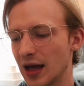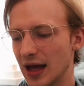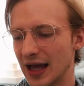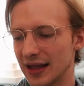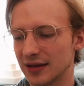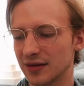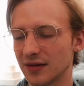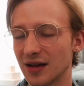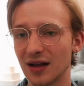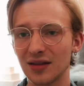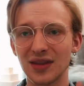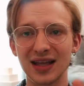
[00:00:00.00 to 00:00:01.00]
and
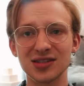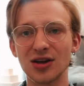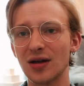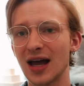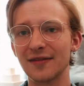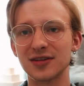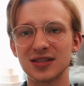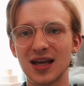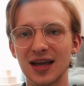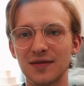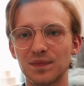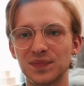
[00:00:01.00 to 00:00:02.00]
that's all I have to
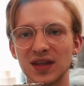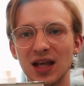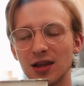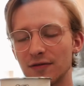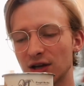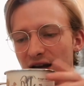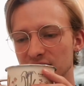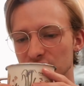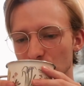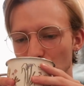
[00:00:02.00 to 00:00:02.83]
say. I love you guys.